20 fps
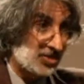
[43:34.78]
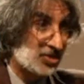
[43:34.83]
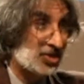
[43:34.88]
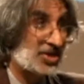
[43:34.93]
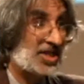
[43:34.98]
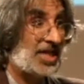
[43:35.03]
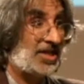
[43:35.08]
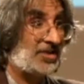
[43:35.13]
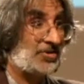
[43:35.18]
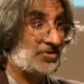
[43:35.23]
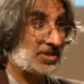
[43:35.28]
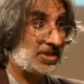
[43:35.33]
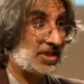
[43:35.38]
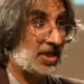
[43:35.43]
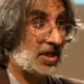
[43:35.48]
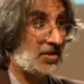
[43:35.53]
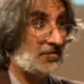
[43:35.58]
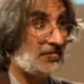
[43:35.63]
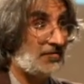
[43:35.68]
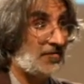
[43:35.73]
educate
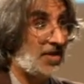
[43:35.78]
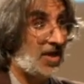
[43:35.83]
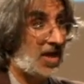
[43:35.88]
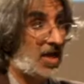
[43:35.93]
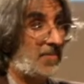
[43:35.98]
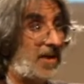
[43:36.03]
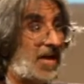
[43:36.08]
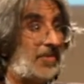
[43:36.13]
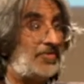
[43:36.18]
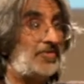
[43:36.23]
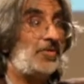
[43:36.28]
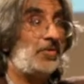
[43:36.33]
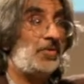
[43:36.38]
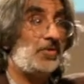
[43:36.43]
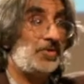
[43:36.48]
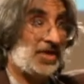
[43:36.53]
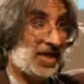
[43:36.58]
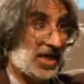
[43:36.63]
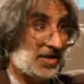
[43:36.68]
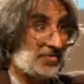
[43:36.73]
yourself
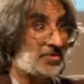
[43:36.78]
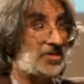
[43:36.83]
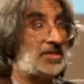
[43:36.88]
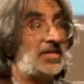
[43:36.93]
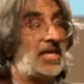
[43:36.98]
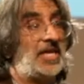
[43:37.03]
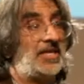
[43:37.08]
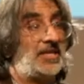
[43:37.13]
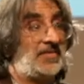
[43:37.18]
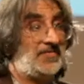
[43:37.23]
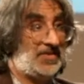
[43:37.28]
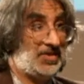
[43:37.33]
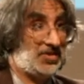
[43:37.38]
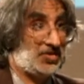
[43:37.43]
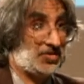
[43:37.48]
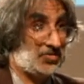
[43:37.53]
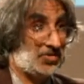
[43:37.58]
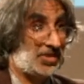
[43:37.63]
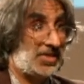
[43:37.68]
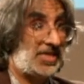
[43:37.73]
about the other side of
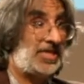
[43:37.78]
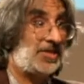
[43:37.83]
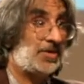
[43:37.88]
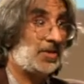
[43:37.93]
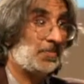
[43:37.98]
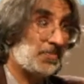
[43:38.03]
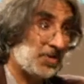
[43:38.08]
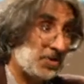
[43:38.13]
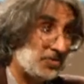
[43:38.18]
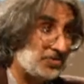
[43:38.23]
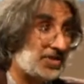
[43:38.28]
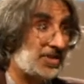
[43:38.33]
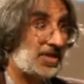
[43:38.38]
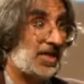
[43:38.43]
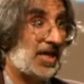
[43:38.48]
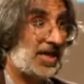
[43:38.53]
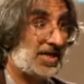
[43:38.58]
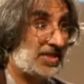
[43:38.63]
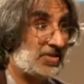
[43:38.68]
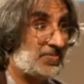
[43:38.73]
issues, to hear both
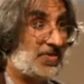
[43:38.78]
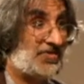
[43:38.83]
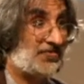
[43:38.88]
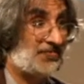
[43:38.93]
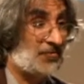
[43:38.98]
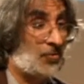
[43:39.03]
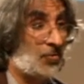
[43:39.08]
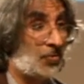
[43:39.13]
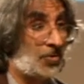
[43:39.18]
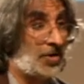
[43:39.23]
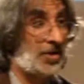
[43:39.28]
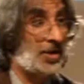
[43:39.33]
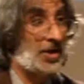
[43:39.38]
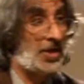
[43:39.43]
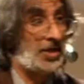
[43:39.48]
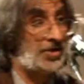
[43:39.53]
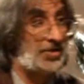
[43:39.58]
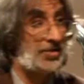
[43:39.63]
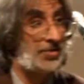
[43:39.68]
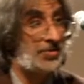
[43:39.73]
sides before
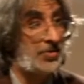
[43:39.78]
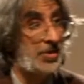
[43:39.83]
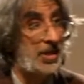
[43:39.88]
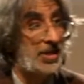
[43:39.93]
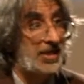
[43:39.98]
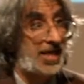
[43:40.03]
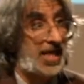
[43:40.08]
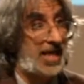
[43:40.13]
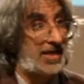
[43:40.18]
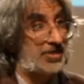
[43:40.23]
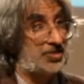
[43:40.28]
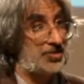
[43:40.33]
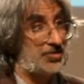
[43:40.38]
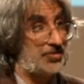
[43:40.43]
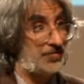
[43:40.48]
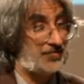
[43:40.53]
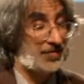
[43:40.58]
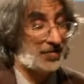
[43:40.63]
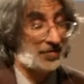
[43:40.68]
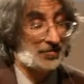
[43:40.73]
you cast
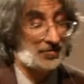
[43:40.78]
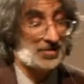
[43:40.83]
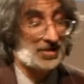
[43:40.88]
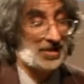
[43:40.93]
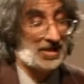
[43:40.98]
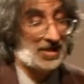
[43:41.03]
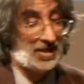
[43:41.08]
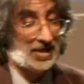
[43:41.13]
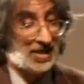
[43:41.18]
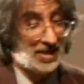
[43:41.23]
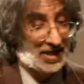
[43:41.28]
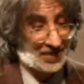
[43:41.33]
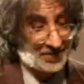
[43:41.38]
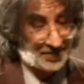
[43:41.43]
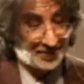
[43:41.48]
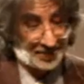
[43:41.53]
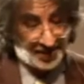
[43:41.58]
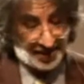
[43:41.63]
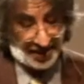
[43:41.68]
your vote um,